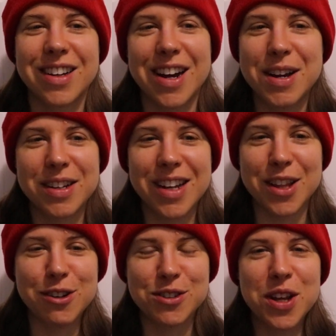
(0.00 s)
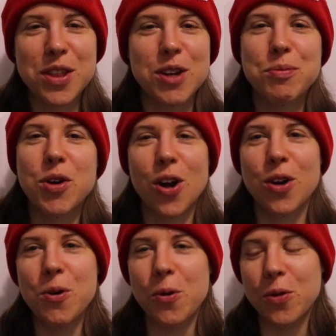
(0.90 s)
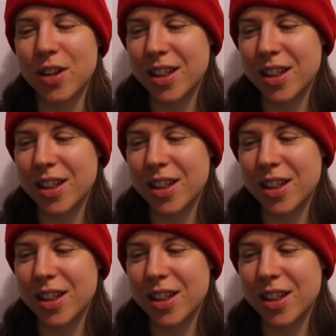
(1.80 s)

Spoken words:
There's nothing to put on hold.